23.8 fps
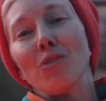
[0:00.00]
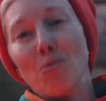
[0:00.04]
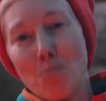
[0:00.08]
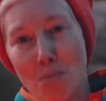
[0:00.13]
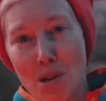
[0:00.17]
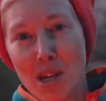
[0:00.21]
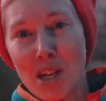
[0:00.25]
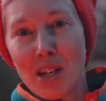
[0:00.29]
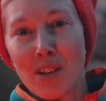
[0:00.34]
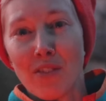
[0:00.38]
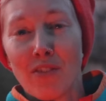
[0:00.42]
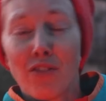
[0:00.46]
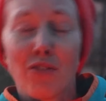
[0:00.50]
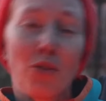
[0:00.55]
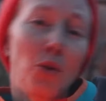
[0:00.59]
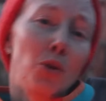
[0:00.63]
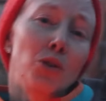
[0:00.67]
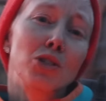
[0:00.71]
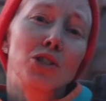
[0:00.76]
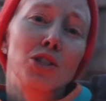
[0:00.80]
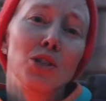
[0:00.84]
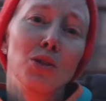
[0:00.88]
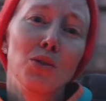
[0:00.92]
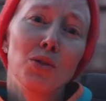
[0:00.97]
from me to
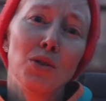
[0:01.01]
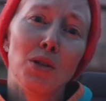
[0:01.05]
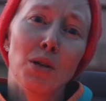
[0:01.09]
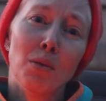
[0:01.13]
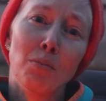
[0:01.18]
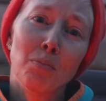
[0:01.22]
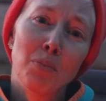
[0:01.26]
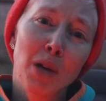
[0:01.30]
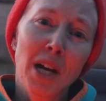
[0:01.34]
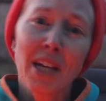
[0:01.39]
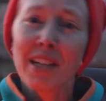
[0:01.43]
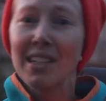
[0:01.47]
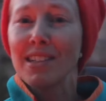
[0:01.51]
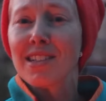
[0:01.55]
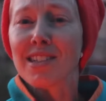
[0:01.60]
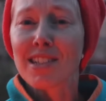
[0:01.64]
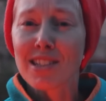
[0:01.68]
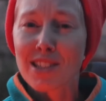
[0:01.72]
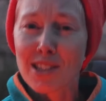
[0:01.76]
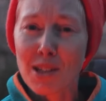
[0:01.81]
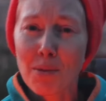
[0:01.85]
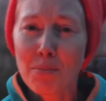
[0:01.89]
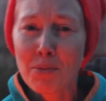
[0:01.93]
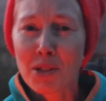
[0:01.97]
force you to bite into
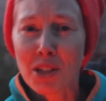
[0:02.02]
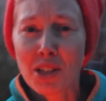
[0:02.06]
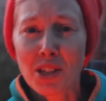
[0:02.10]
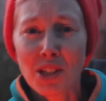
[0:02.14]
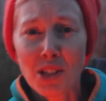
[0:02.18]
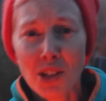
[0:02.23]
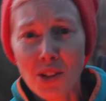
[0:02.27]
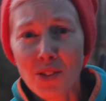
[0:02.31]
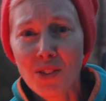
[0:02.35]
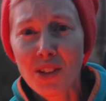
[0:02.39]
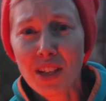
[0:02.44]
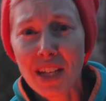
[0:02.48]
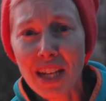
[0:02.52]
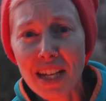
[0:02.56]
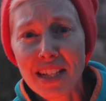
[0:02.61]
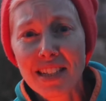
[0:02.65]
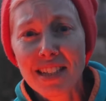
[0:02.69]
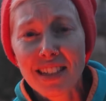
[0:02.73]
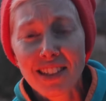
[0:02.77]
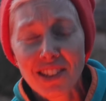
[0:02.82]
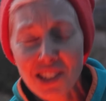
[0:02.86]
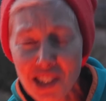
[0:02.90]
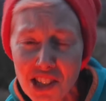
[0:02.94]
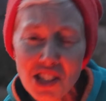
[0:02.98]
something gooey and
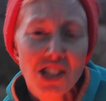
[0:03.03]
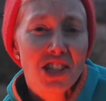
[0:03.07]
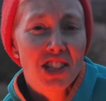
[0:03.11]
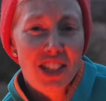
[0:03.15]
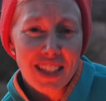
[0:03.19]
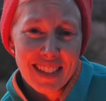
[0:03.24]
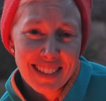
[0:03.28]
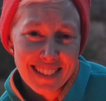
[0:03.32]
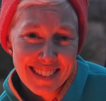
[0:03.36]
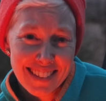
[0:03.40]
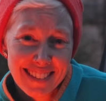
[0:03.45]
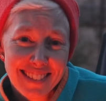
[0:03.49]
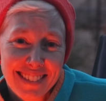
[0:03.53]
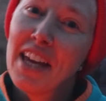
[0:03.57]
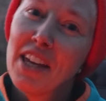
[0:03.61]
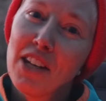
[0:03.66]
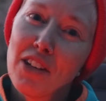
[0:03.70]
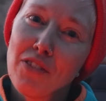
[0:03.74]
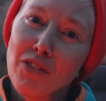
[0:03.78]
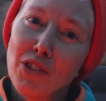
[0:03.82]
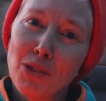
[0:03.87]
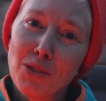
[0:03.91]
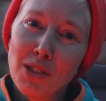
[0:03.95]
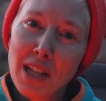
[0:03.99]
delicious. And
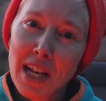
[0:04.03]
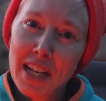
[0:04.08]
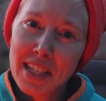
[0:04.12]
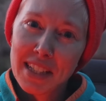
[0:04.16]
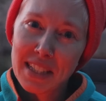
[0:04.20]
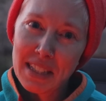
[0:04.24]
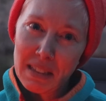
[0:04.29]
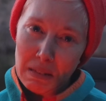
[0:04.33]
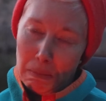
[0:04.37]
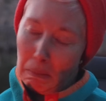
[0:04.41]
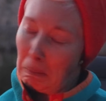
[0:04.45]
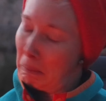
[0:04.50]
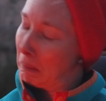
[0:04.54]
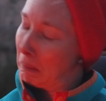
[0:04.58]
if you like